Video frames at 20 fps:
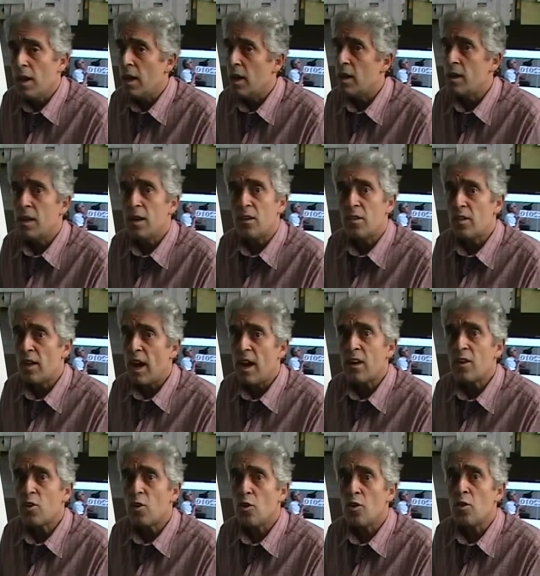And there is
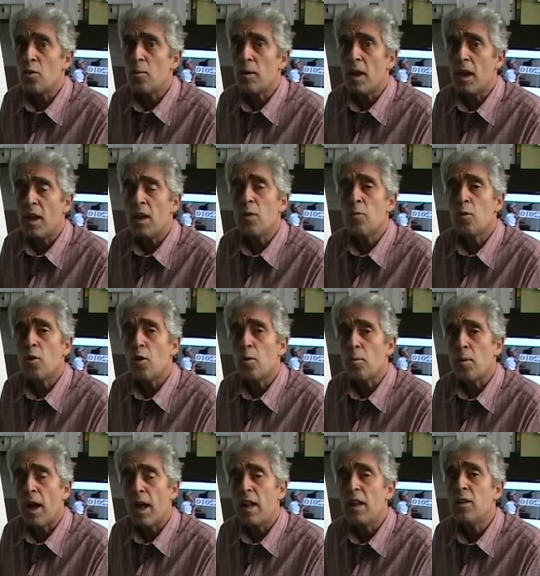not going to be any more
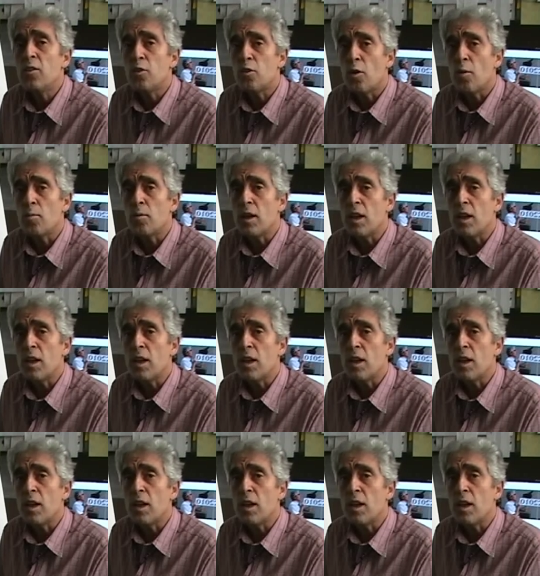palindrome